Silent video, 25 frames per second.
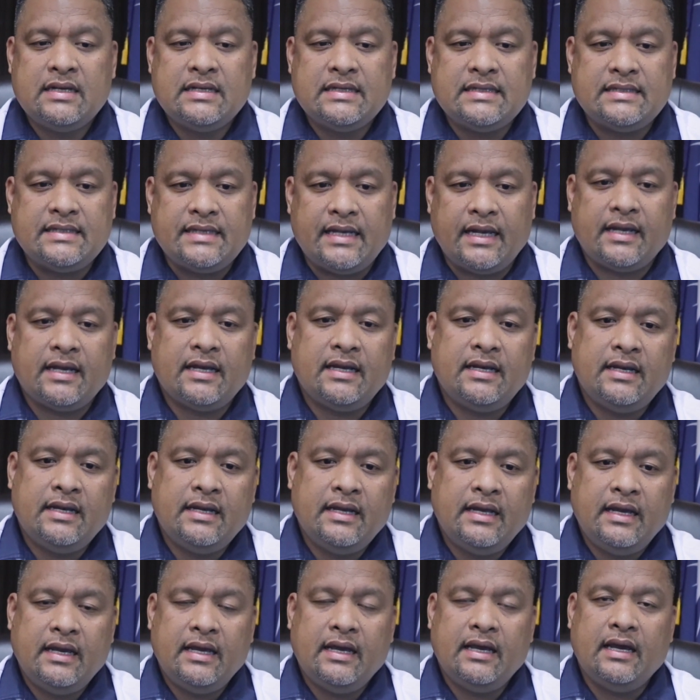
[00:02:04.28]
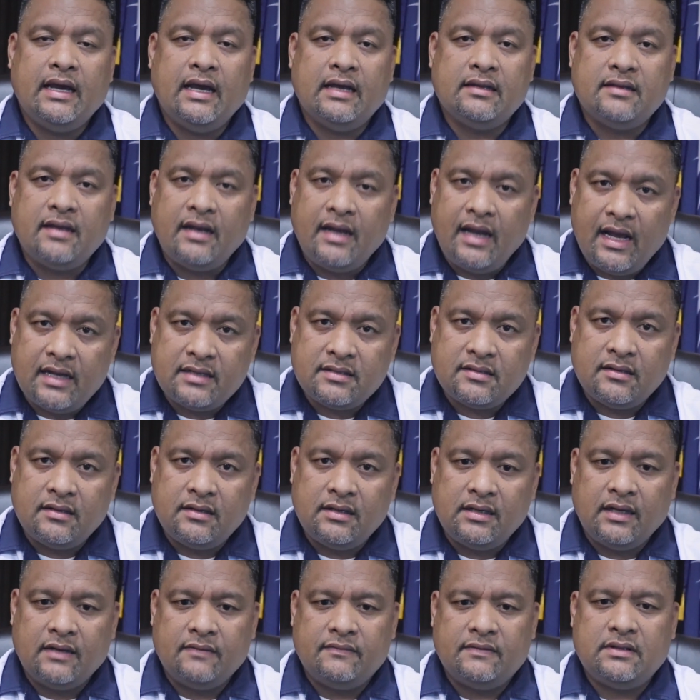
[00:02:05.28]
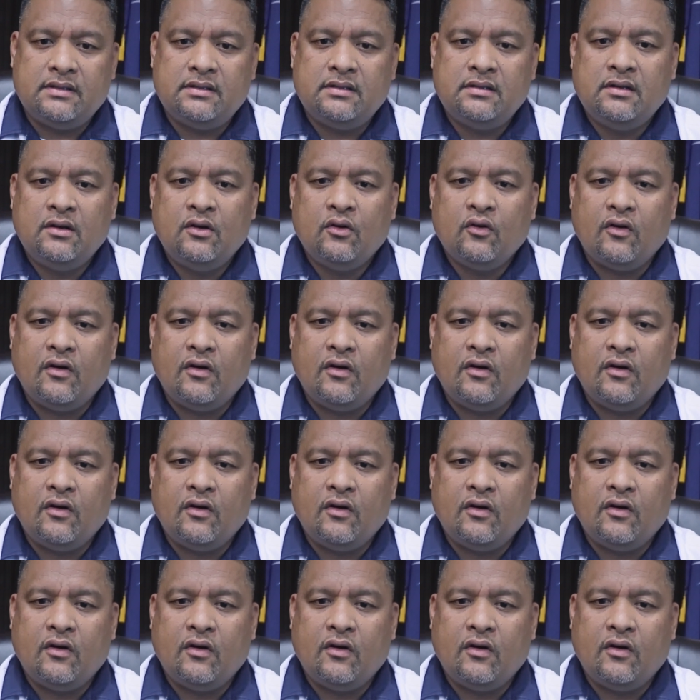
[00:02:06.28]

Second, at the national level,